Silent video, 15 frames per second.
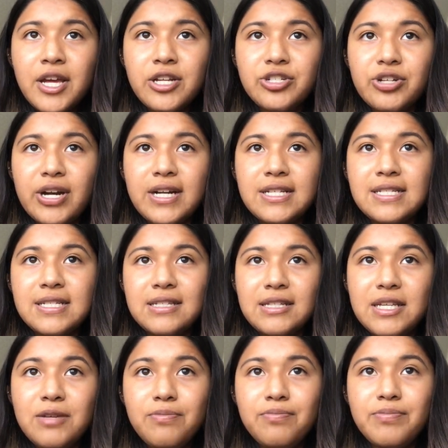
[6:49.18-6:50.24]
try to
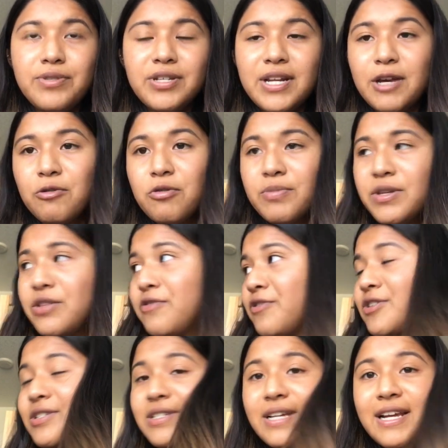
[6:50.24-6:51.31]
sleep. Today will be the
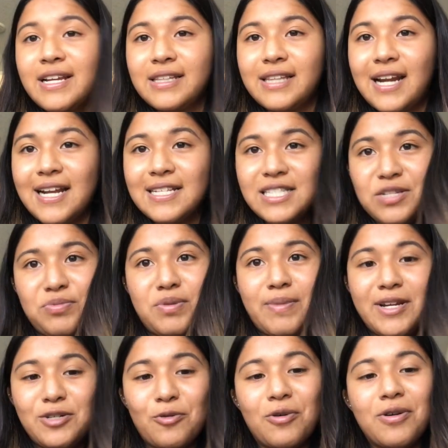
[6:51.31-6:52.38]
first night that I sleep in
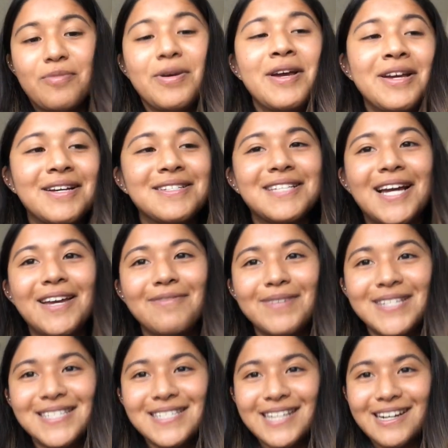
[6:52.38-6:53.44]
my dorm because I've
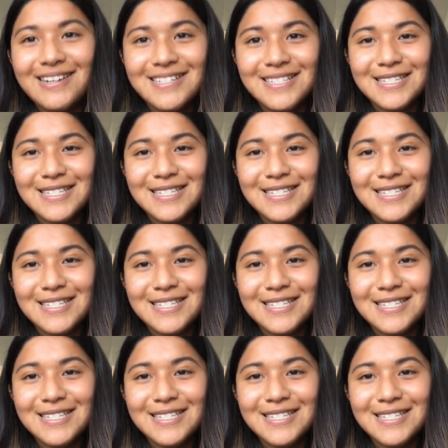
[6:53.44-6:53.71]
been scared